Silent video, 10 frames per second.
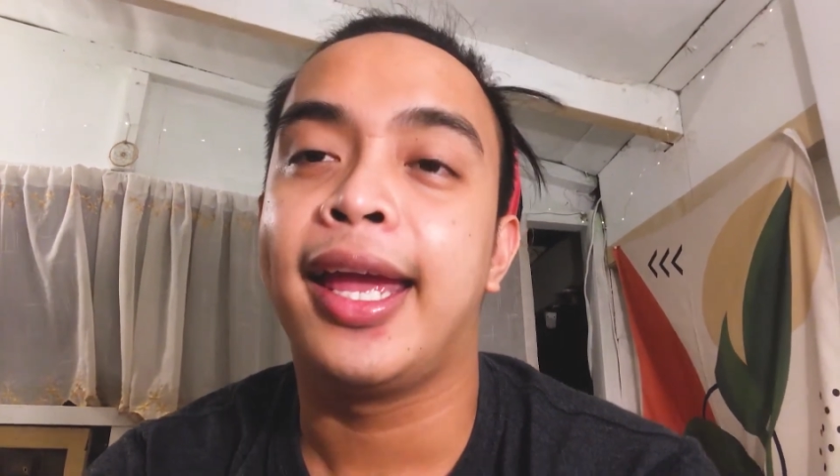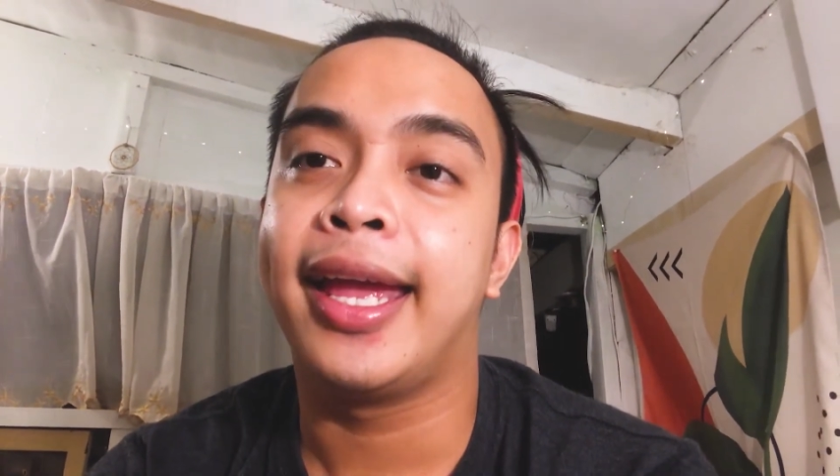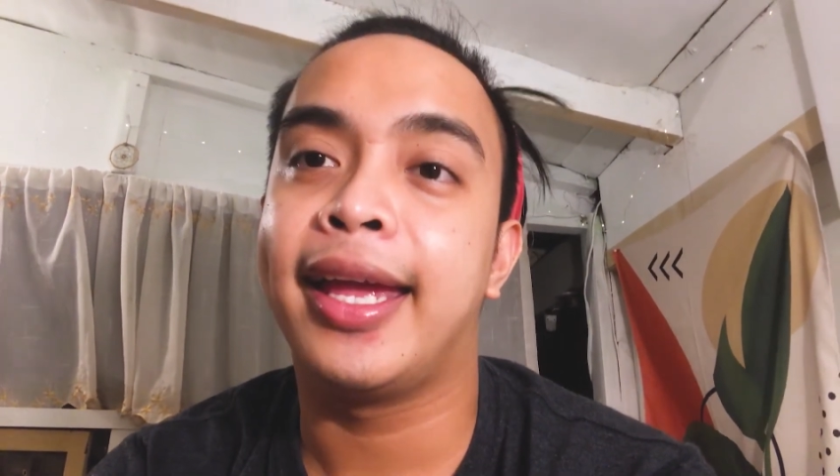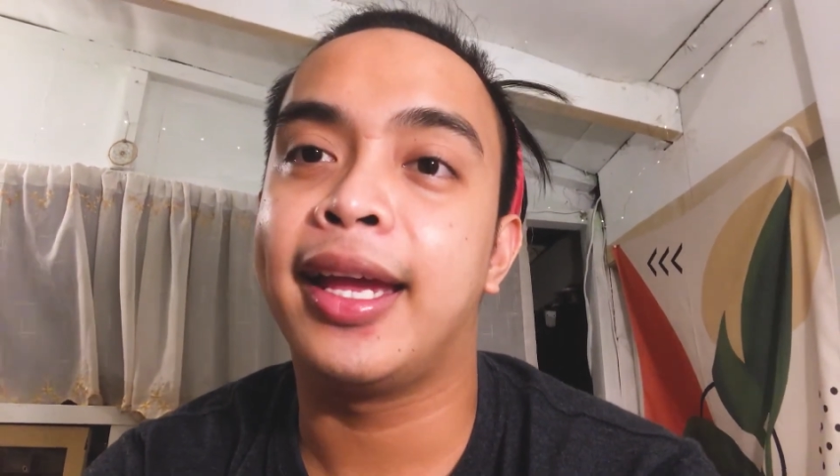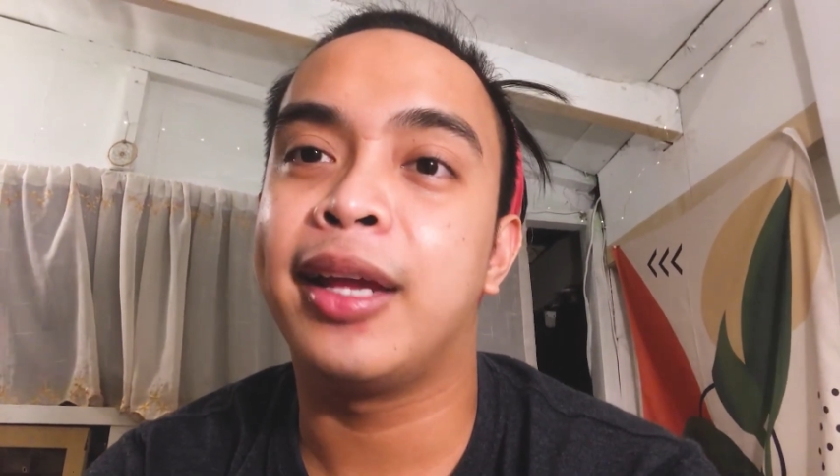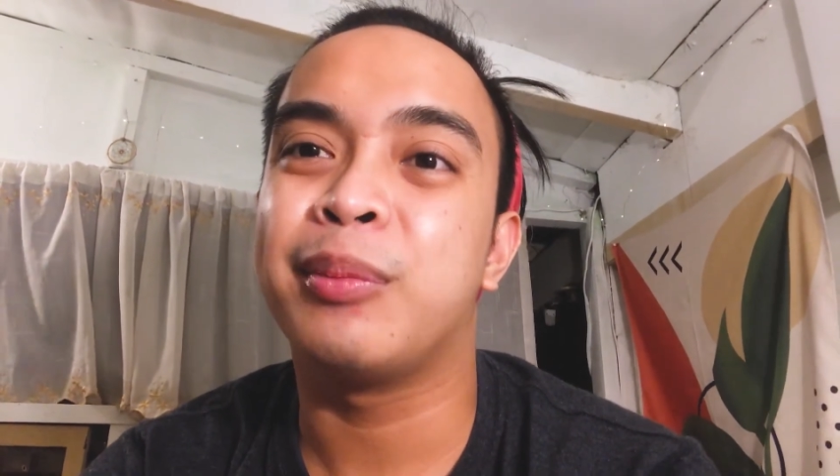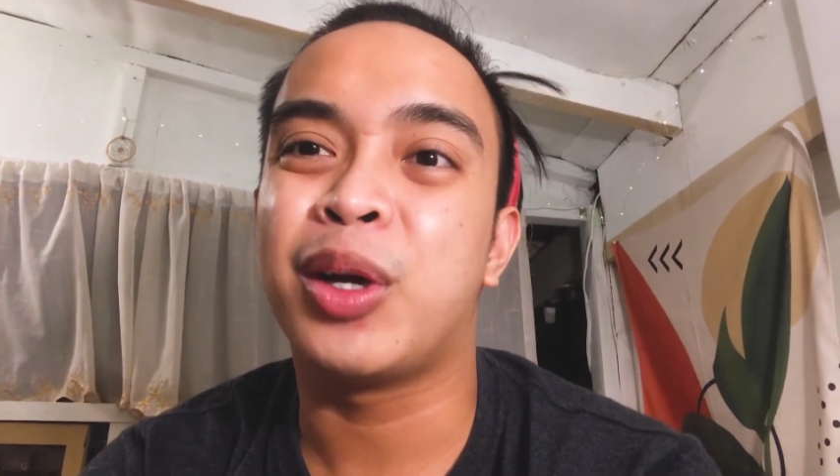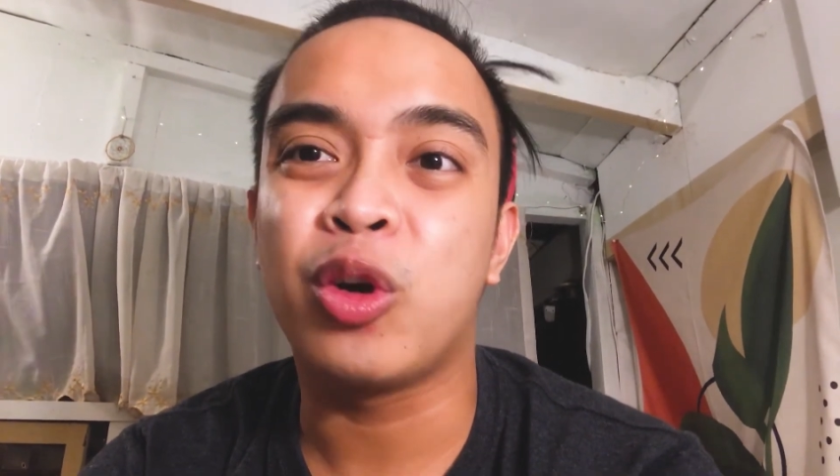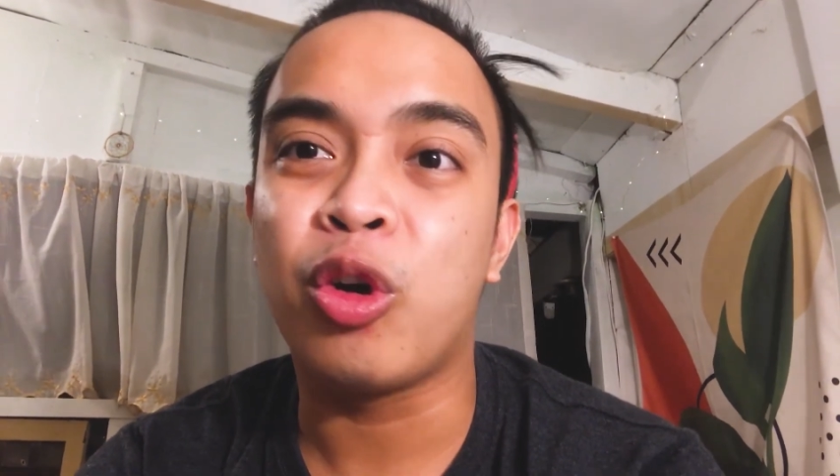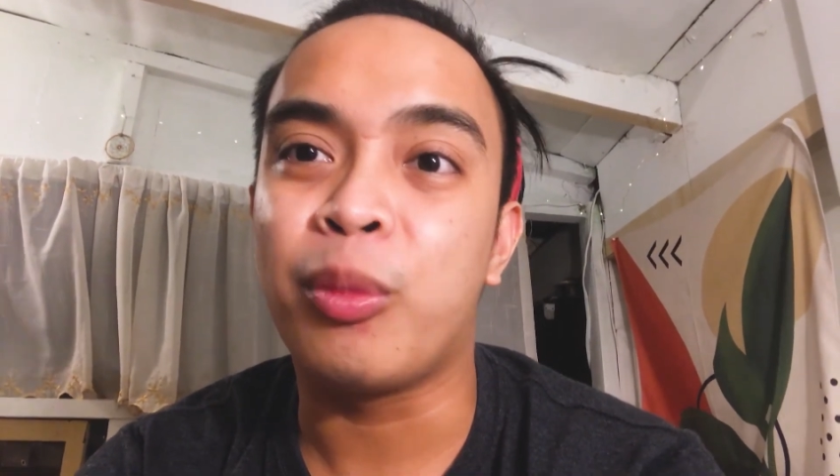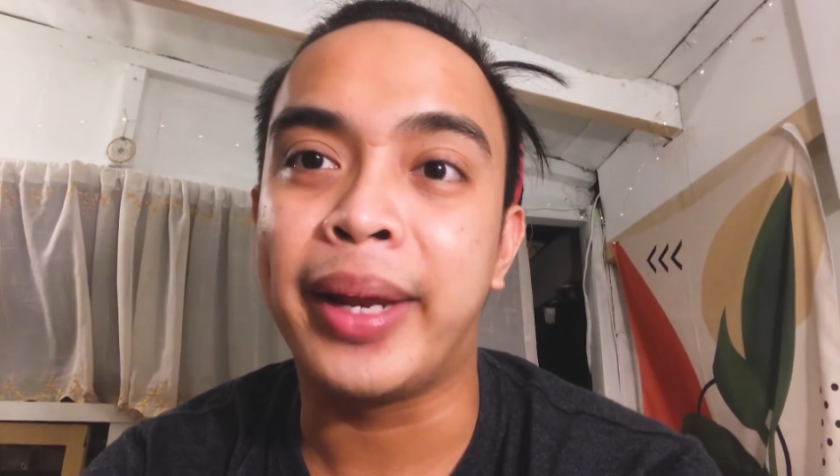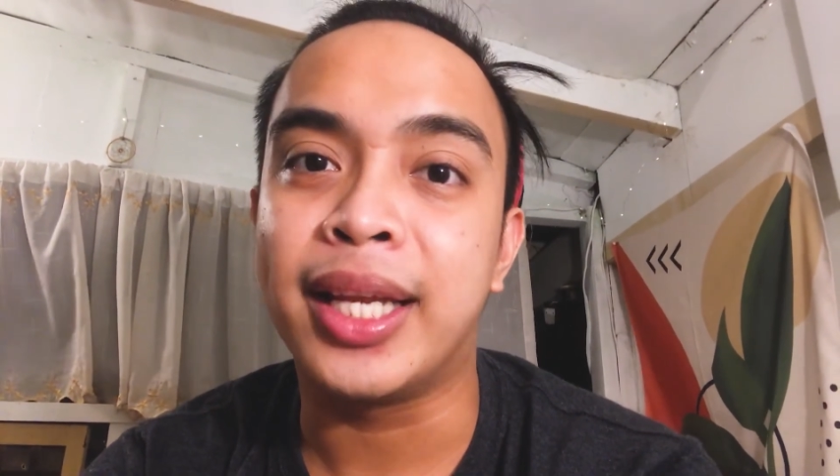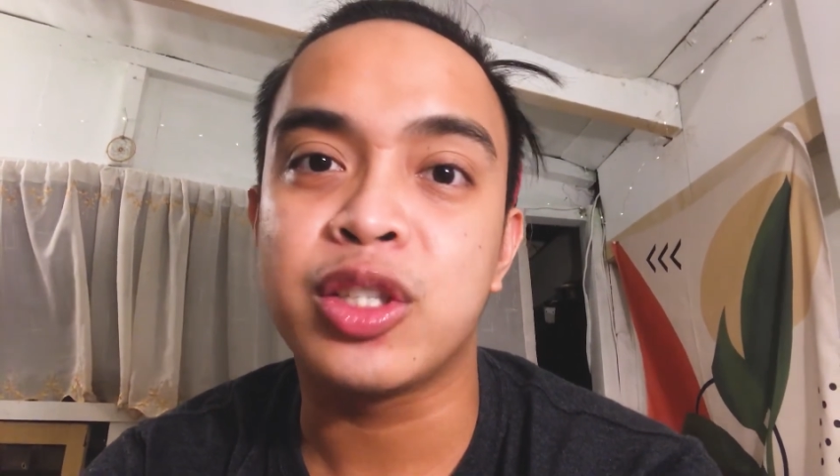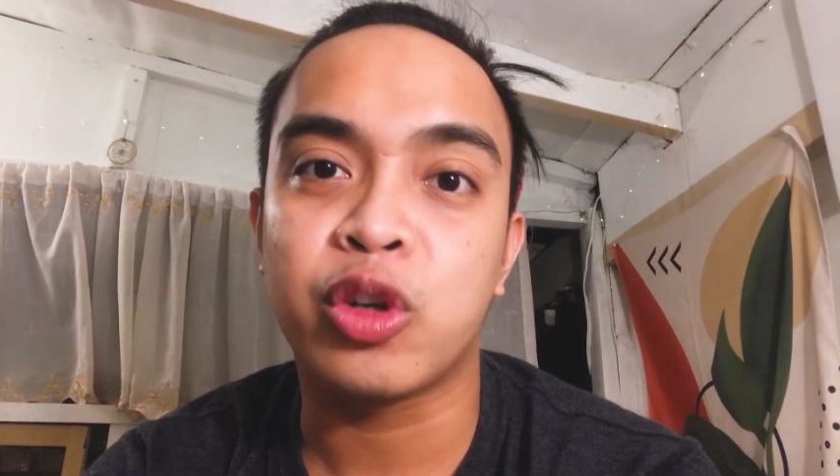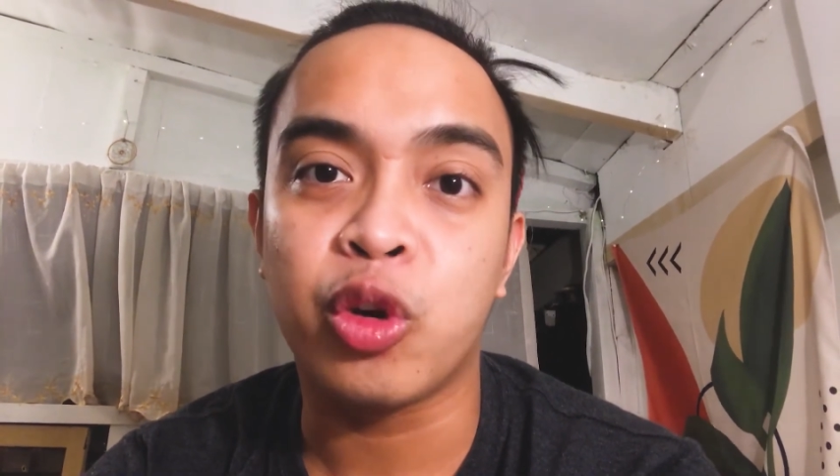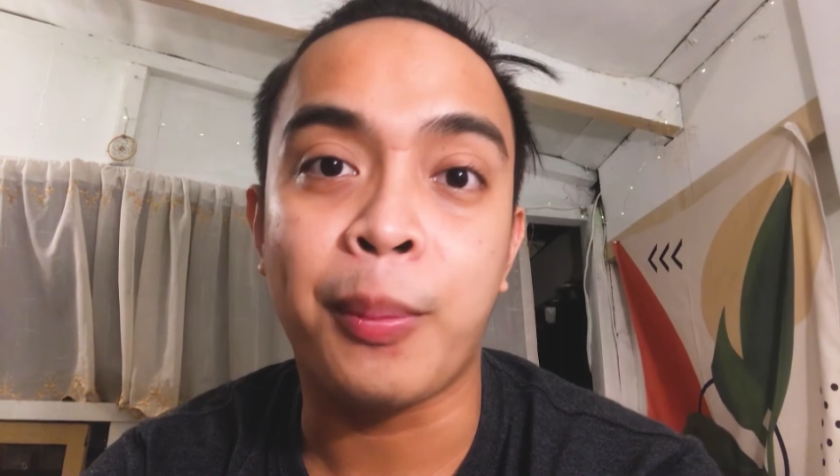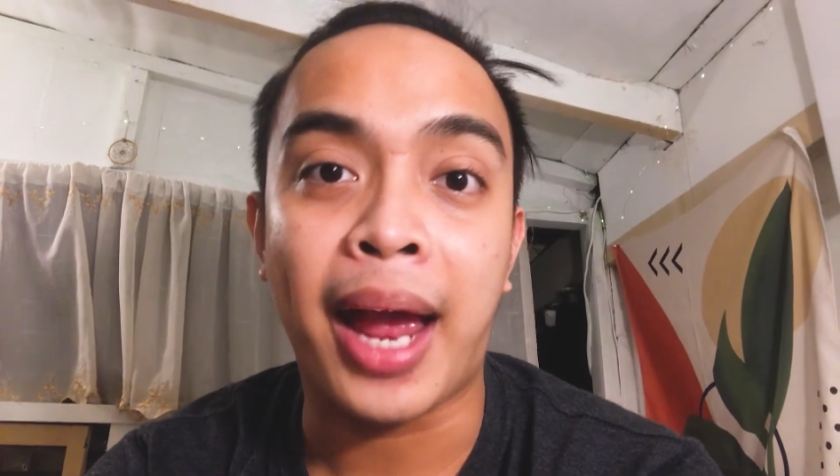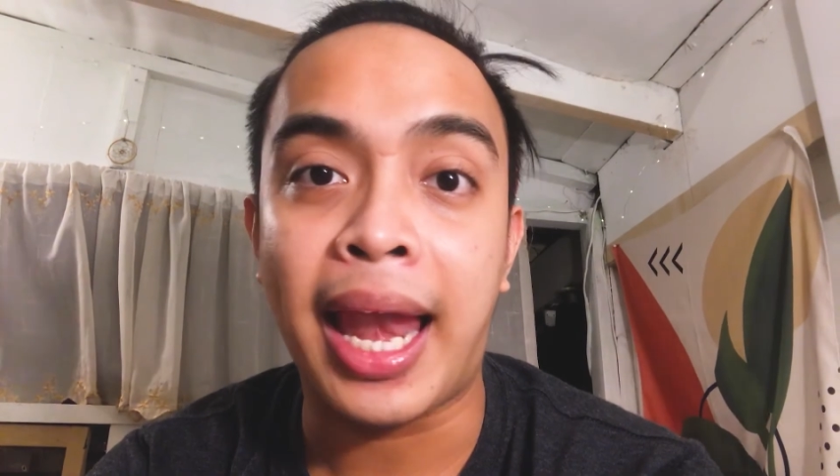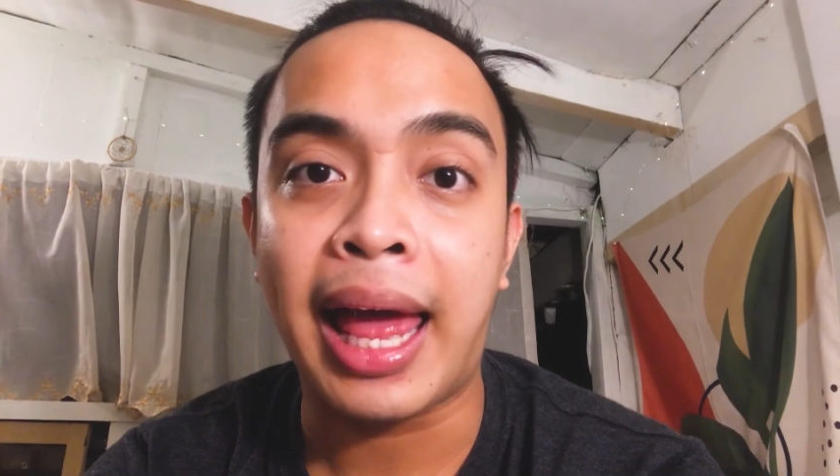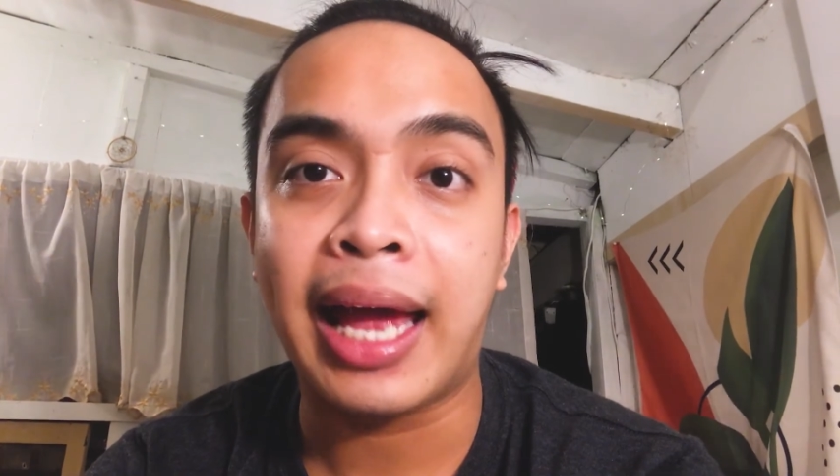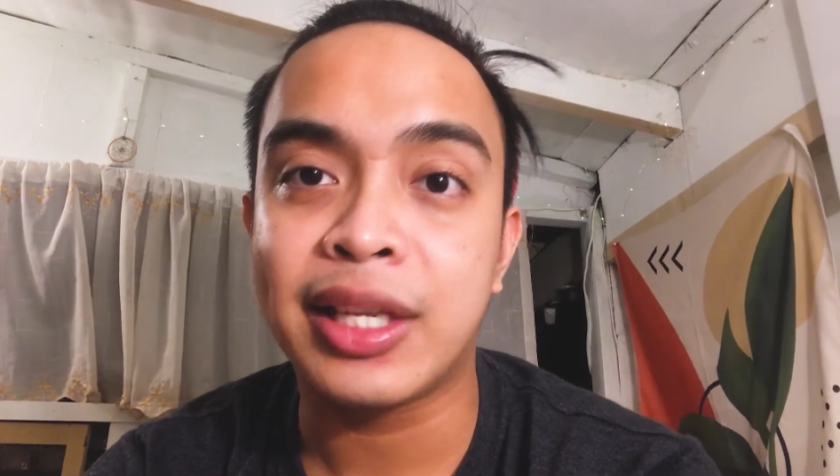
and bago kumalis or gumala.